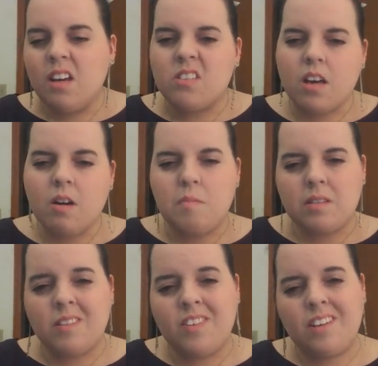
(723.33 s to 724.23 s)
So it
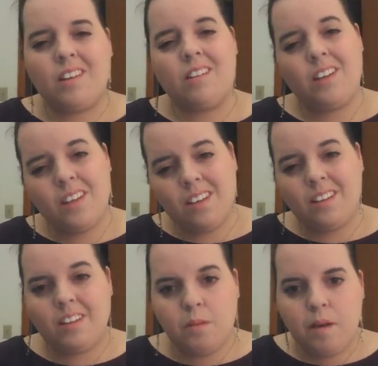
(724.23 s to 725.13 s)
makes me feel like eh,
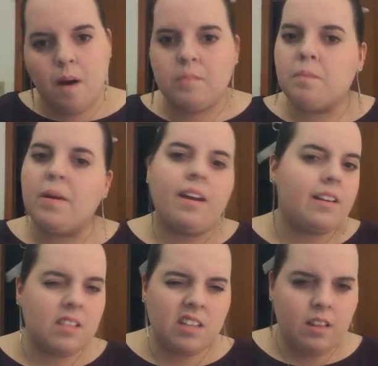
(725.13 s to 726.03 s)
a little bummed, but
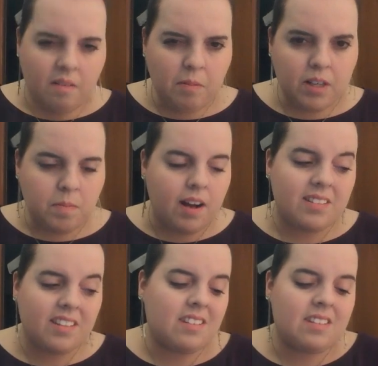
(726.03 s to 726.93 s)
I still love
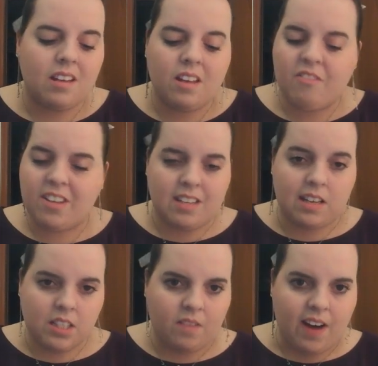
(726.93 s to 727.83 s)
Birchbox. It's still a
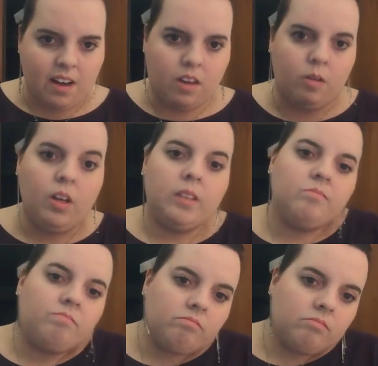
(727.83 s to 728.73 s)
fantastic value
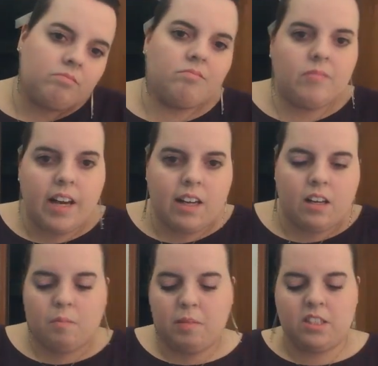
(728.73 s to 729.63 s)
I'm not
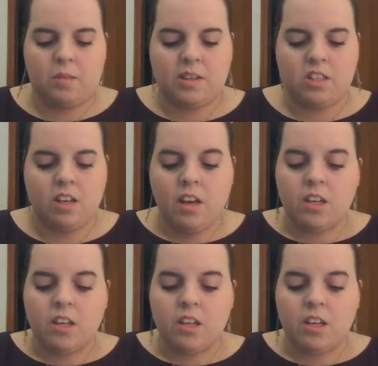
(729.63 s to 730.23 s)
going to complain too much.